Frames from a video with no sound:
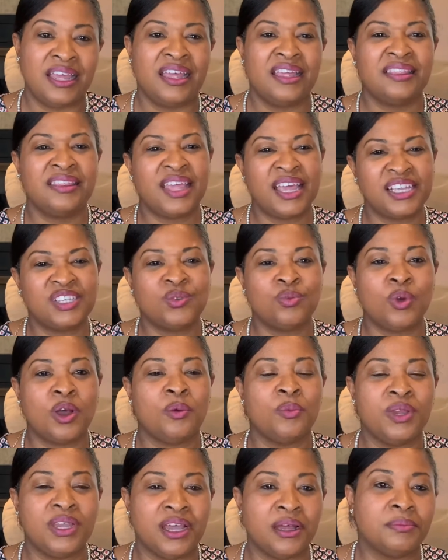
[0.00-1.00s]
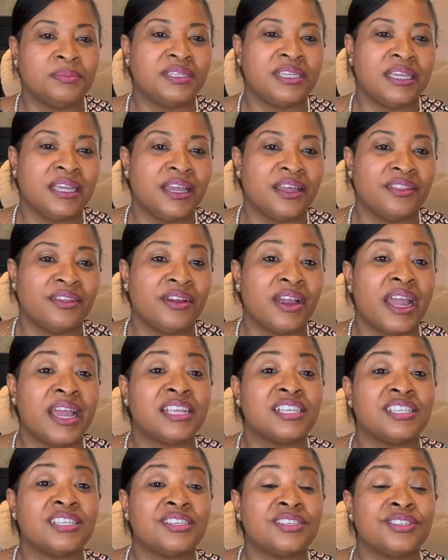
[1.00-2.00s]
That's why we come together as
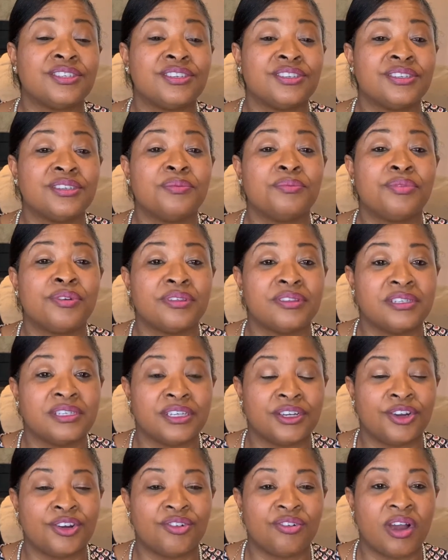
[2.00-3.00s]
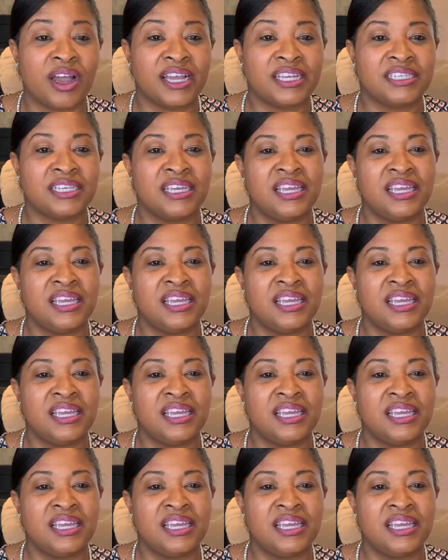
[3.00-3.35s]
sisters and brothers in Christ,